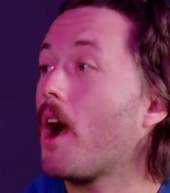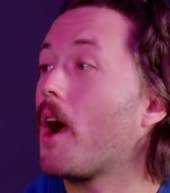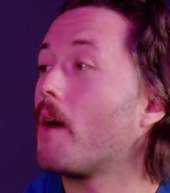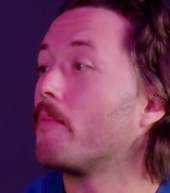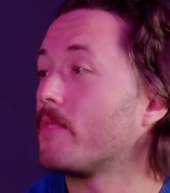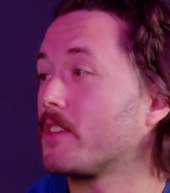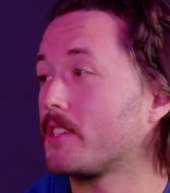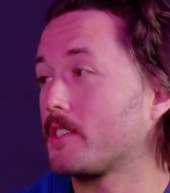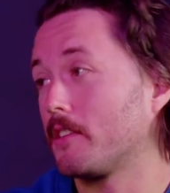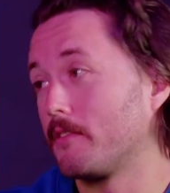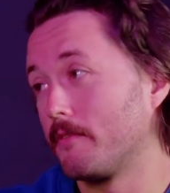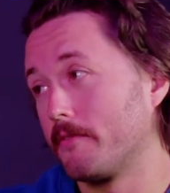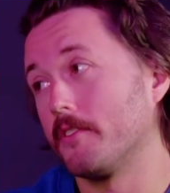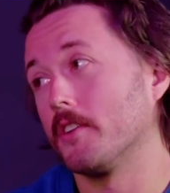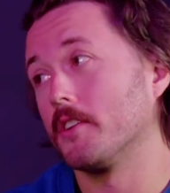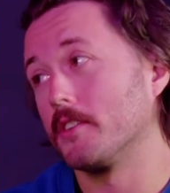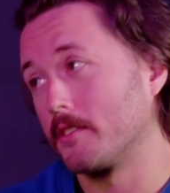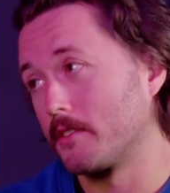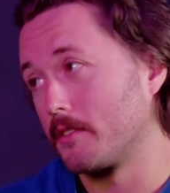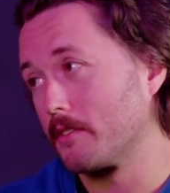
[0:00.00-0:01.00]
I'm a son
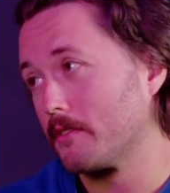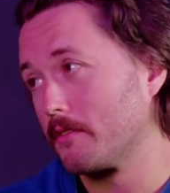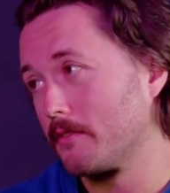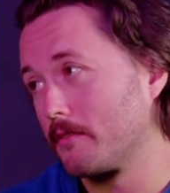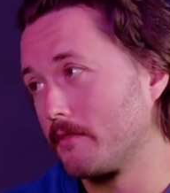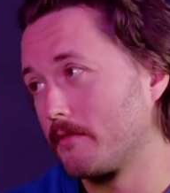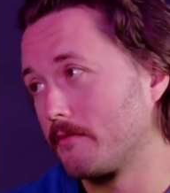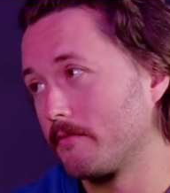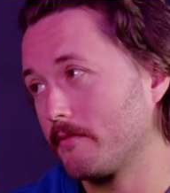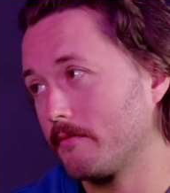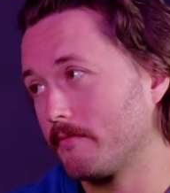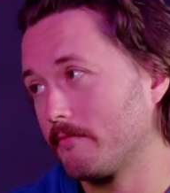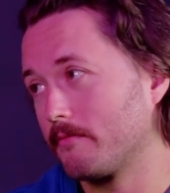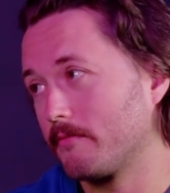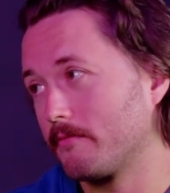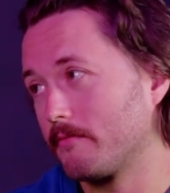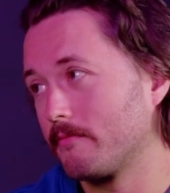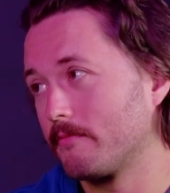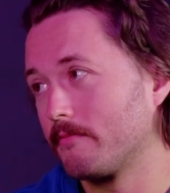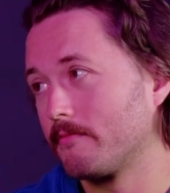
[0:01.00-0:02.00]
first.
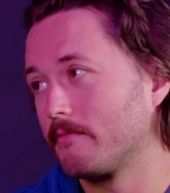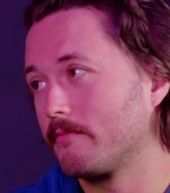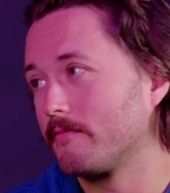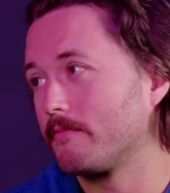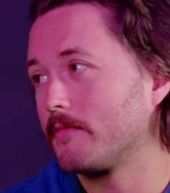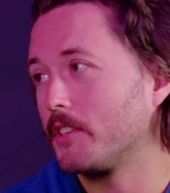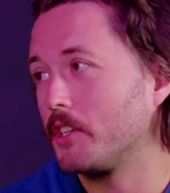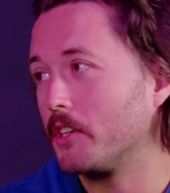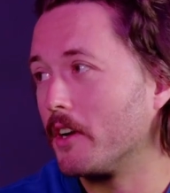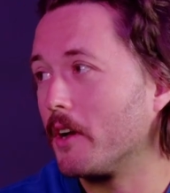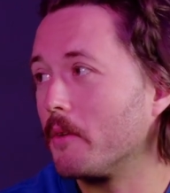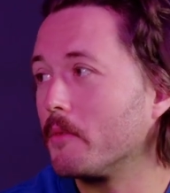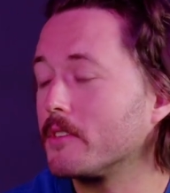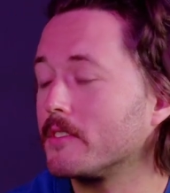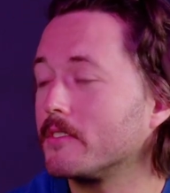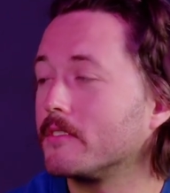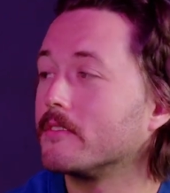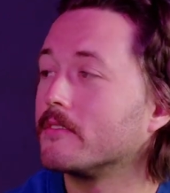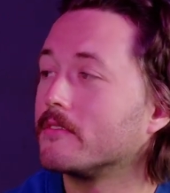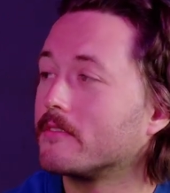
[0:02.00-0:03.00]
I
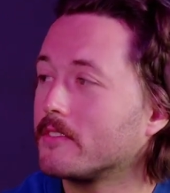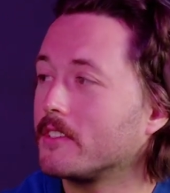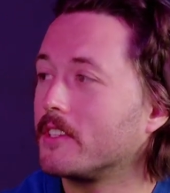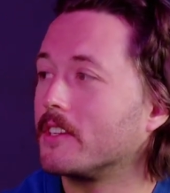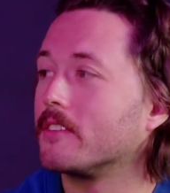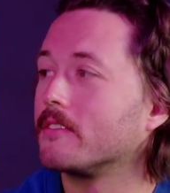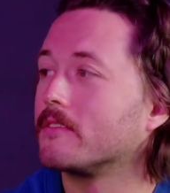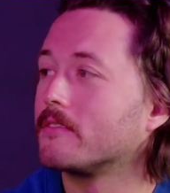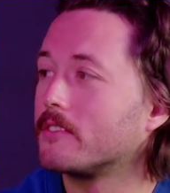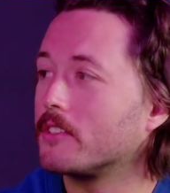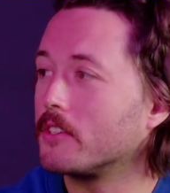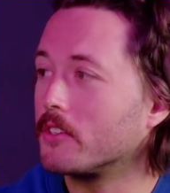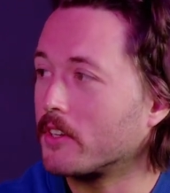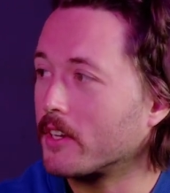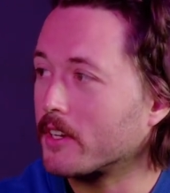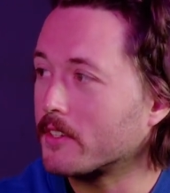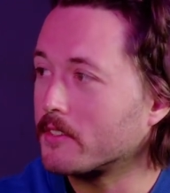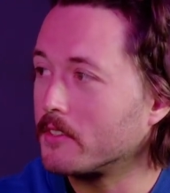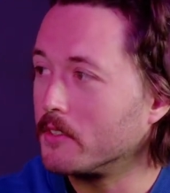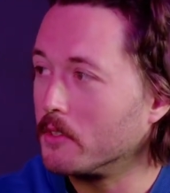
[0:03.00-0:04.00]
wasn't doing
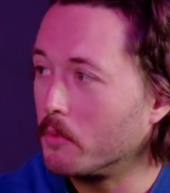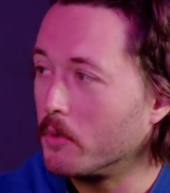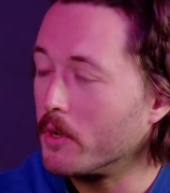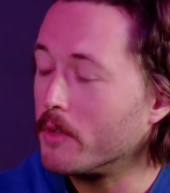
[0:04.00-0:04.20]
gigs in the whim.